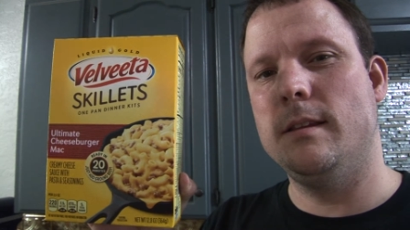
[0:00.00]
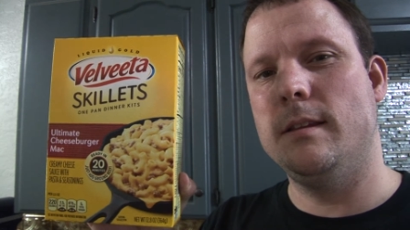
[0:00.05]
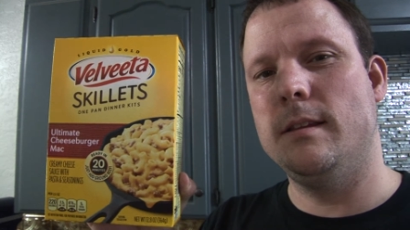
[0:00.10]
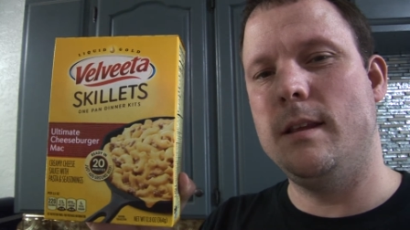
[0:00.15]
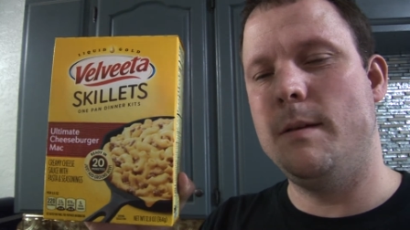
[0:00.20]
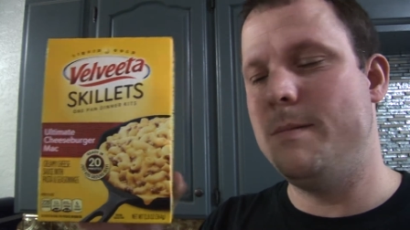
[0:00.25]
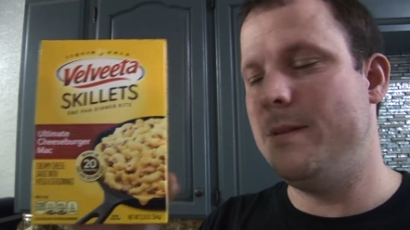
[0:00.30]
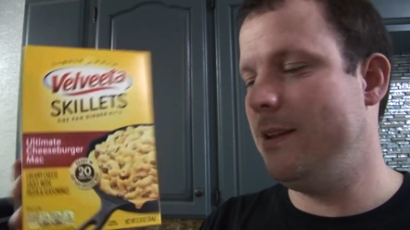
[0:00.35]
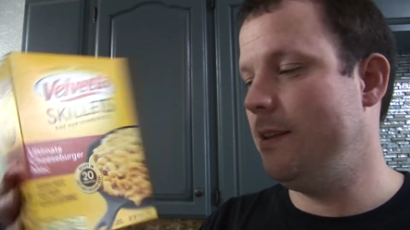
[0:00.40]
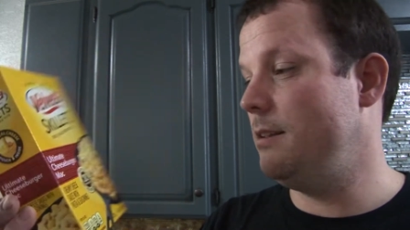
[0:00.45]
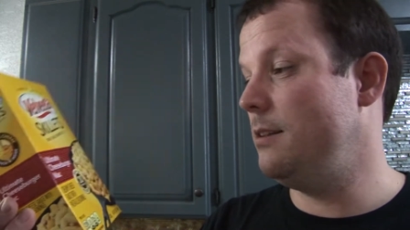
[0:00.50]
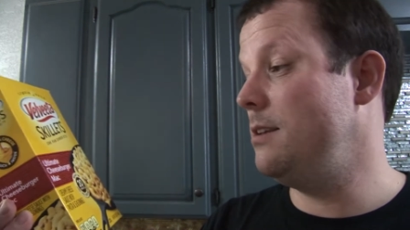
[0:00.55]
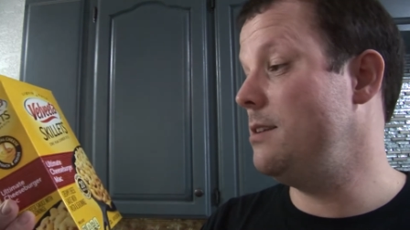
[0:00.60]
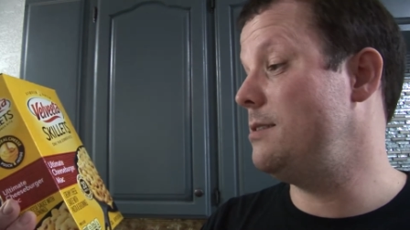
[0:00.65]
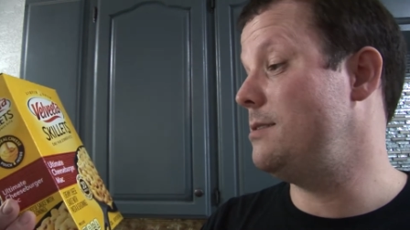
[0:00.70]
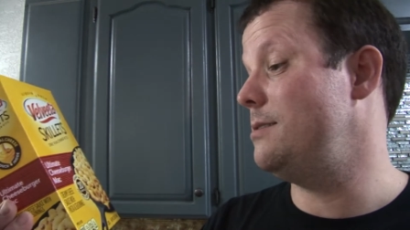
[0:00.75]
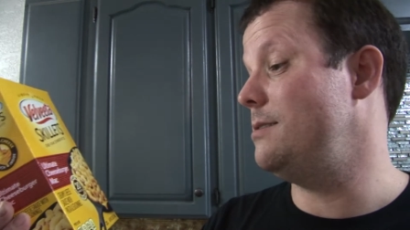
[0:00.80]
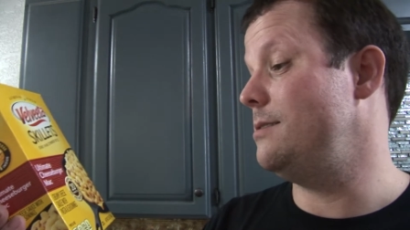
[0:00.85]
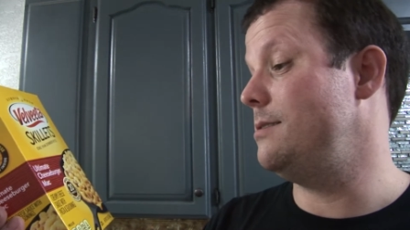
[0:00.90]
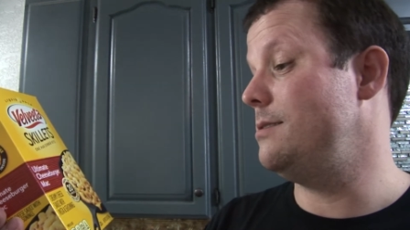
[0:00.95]
I mean,
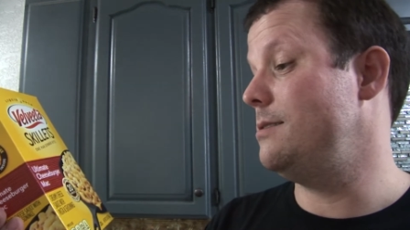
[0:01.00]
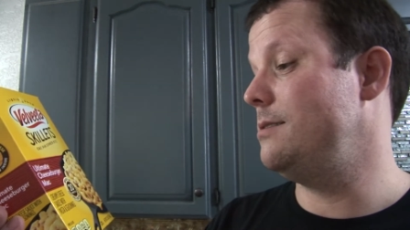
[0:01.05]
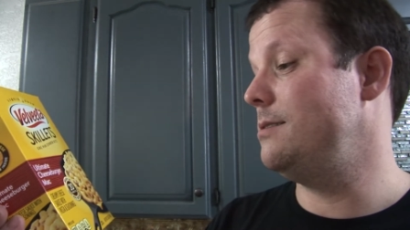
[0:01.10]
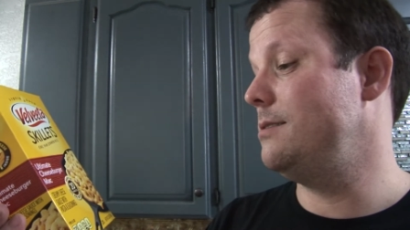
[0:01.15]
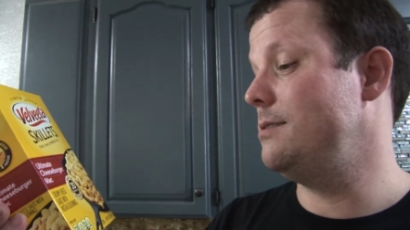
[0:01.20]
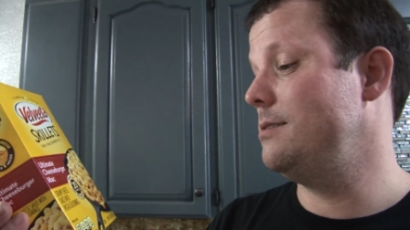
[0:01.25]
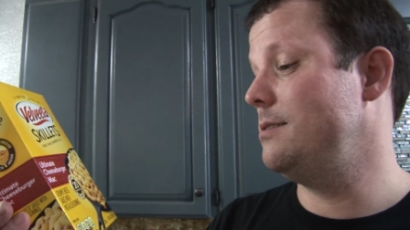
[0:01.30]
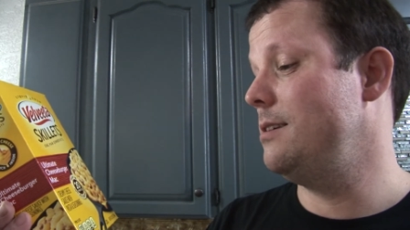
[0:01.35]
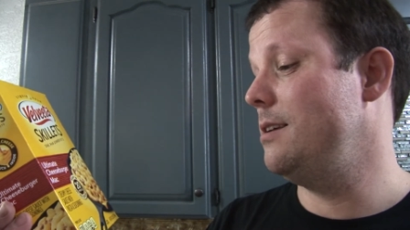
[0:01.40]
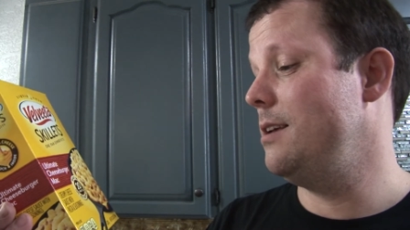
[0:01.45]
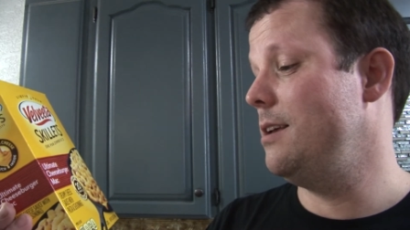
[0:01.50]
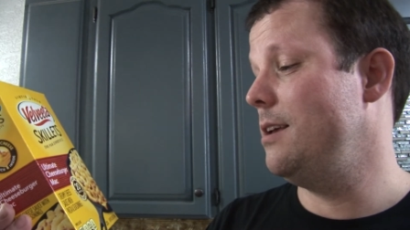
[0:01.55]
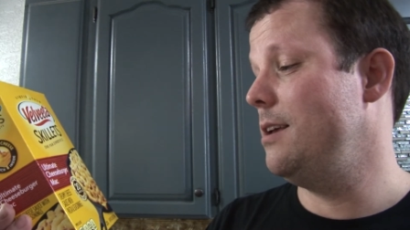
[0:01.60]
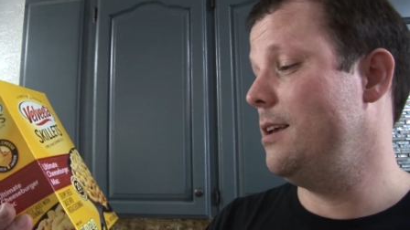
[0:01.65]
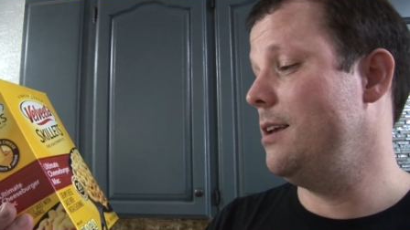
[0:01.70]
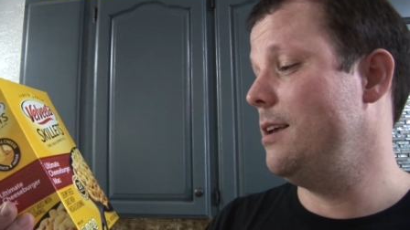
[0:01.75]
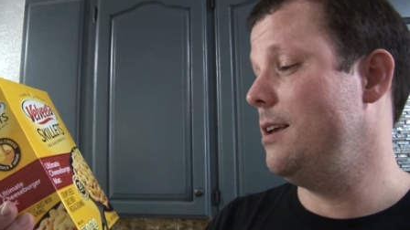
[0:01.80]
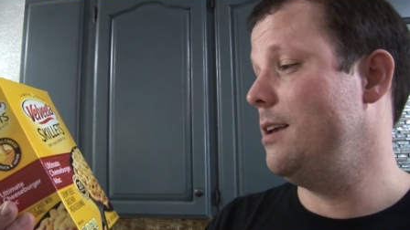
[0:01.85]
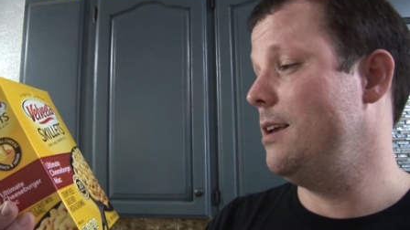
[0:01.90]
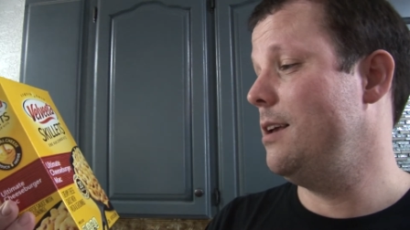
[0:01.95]
this is
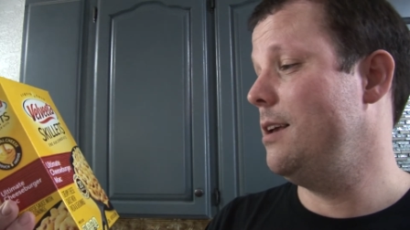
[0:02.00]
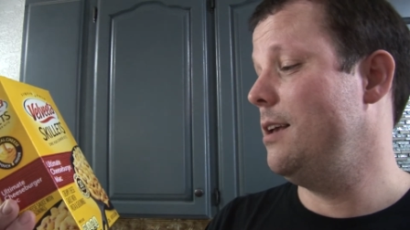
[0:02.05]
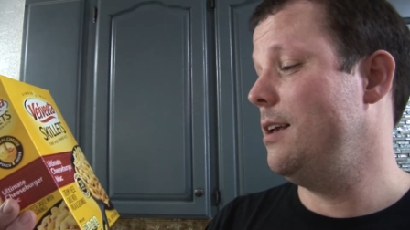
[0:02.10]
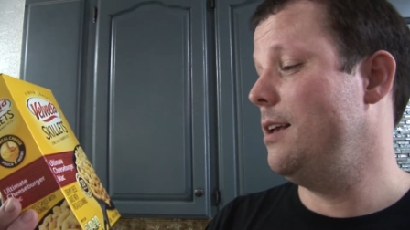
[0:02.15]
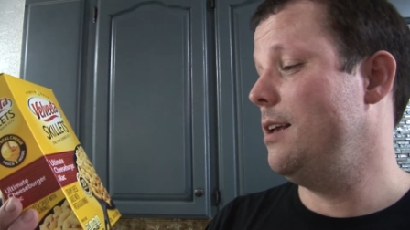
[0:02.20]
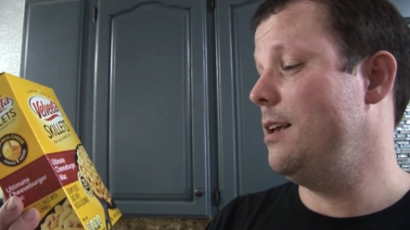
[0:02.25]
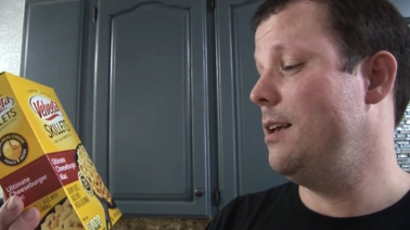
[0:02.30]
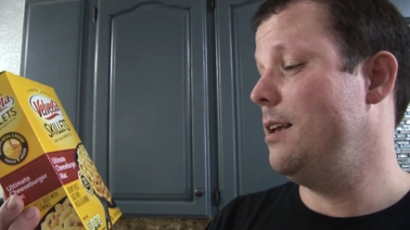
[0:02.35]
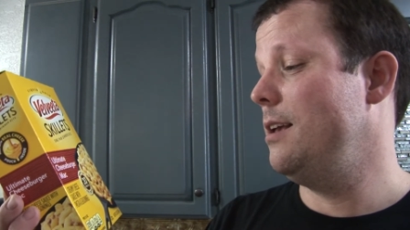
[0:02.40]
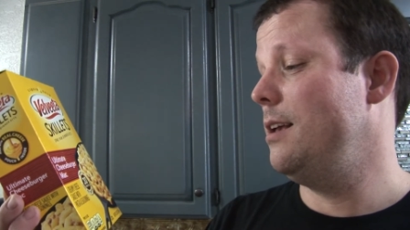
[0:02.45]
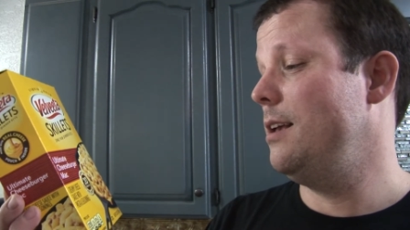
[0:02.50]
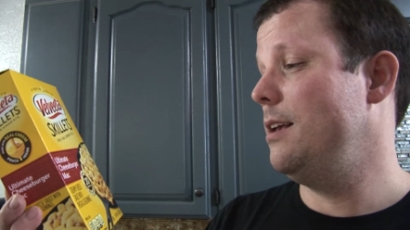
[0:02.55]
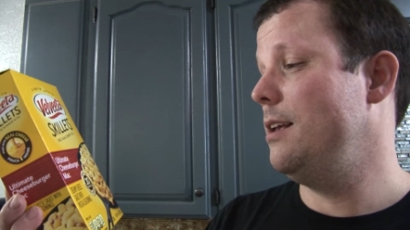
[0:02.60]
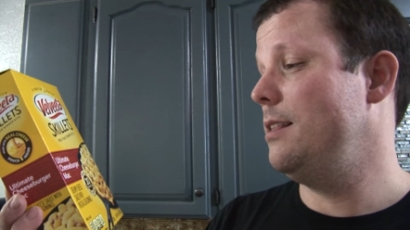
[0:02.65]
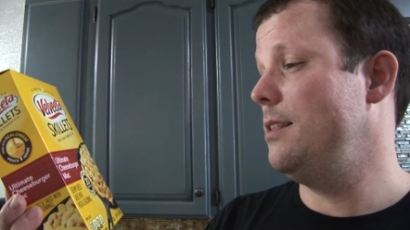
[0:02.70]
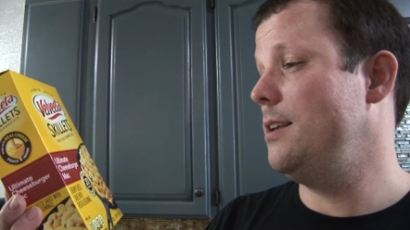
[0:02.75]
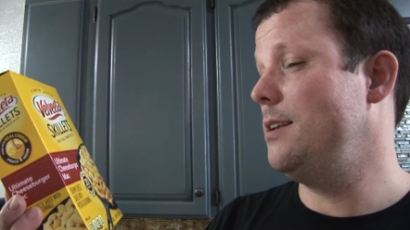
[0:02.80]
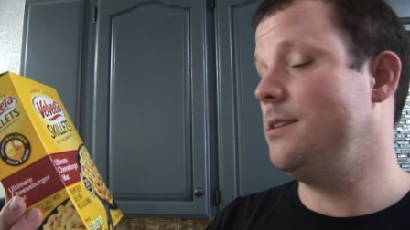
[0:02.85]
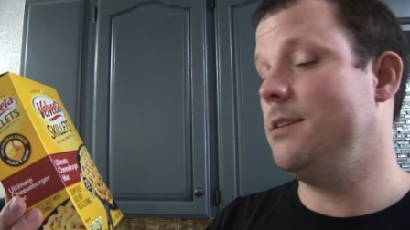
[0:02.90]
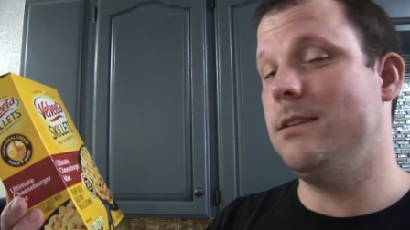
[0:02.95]

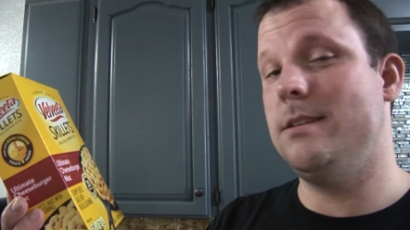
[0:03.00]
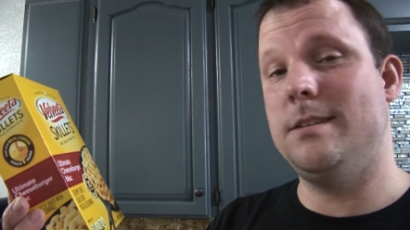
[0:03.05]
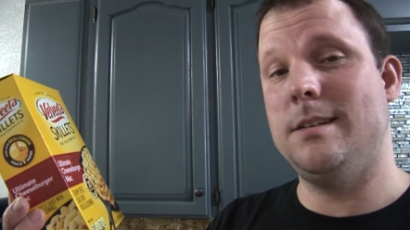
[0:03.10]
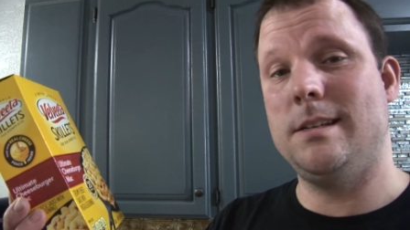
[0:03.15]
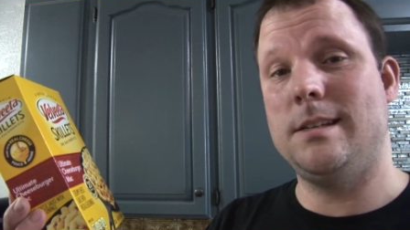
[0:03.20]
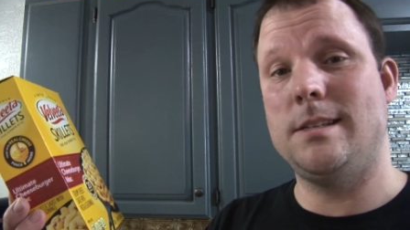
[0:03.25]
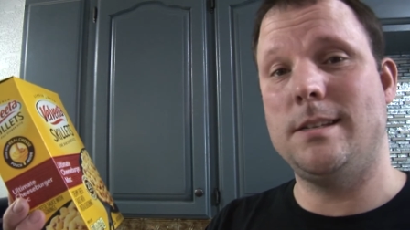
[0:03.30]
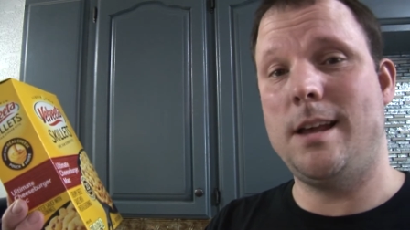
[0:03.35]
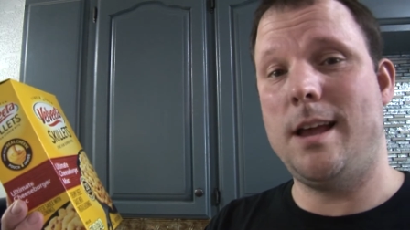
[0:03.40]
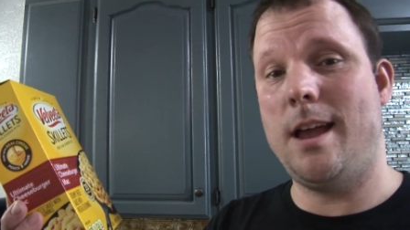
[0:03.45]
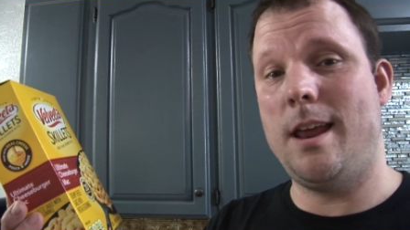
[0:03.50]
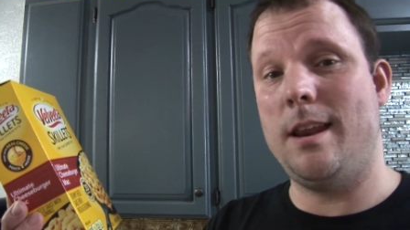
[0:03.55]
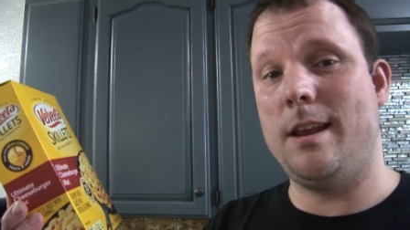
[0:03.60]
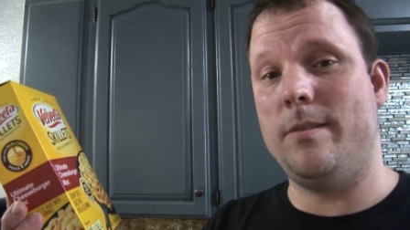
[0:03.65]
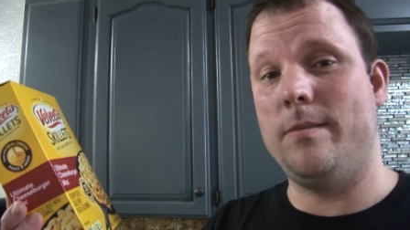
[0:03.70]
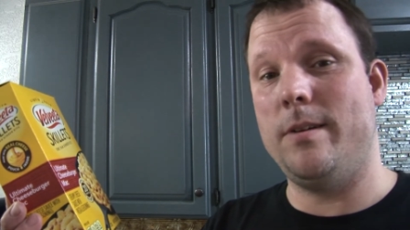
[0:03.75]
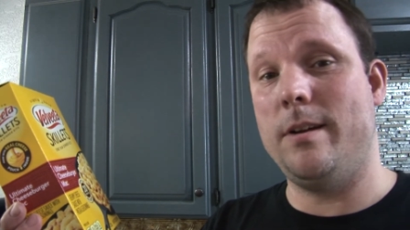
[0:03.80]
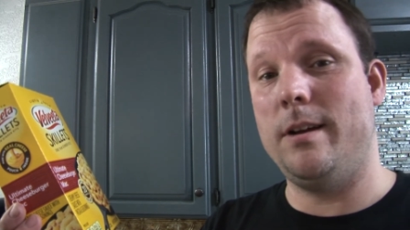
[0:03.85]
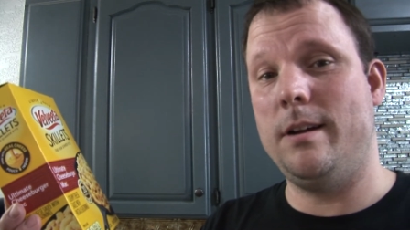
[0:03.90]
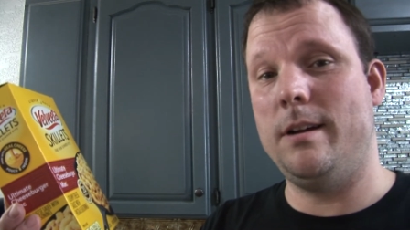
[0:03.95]
this is
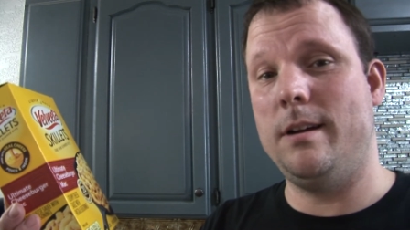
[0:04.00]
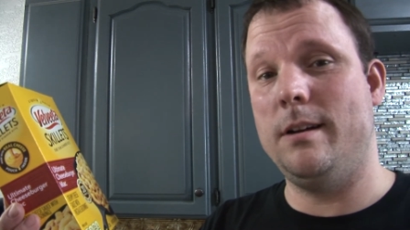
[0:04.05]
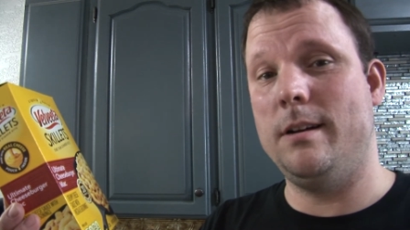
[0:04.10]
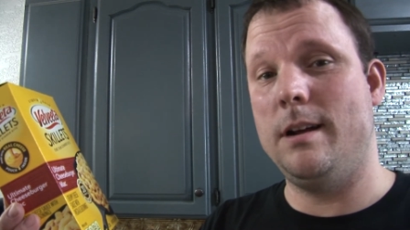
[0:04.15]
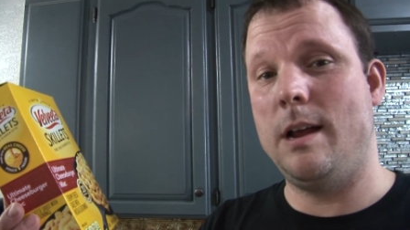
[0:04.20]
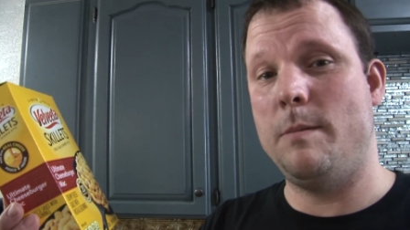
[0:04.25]
exciting right here.